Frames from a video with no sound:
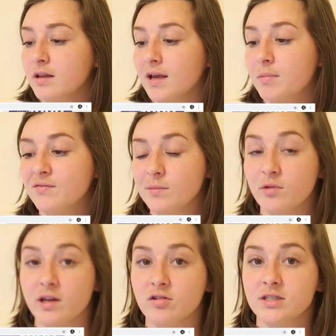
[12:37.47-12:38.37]
Like, but if I'm
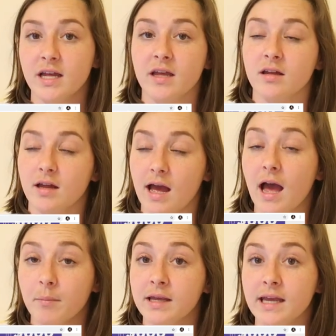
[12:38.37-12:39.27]
on the interstate,
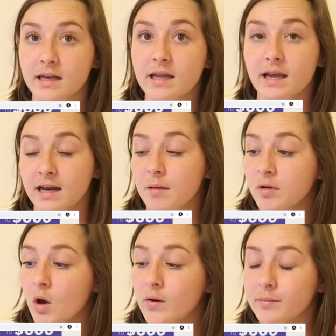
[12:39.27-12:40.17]
I'm getting it and I'm
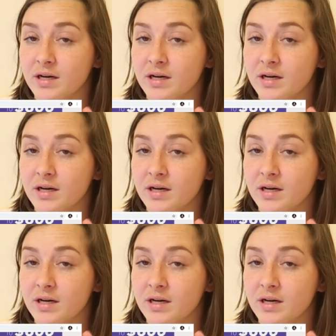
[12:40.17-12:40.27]
going.